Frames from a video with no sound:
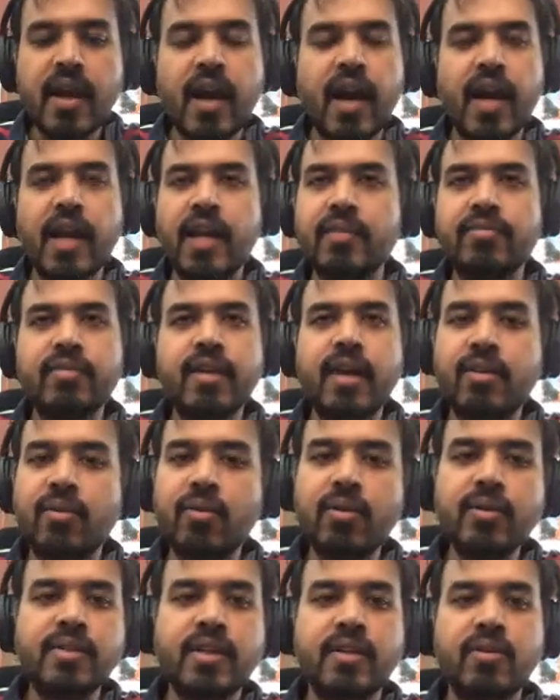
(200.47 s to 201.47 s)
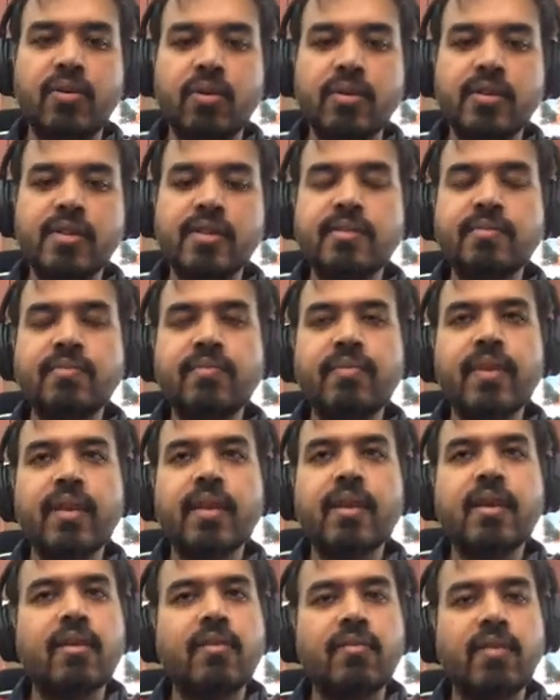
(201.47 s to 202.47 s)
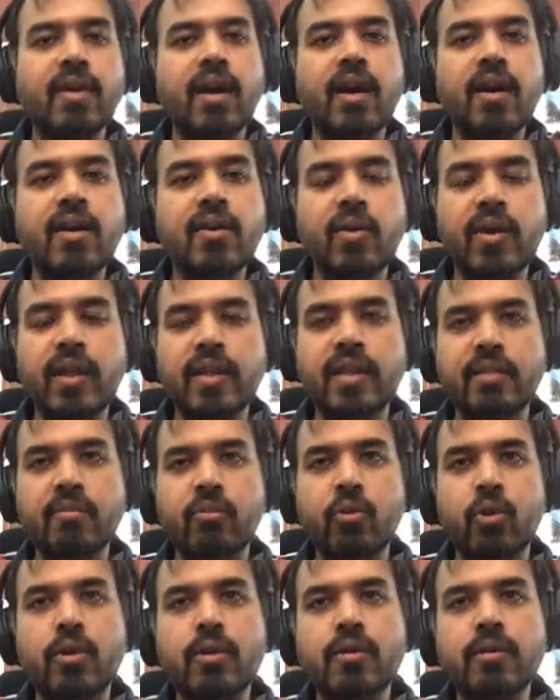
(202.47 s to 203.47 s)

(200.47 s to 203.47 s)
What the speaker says: And if that holds, it holds. We can't do anything more.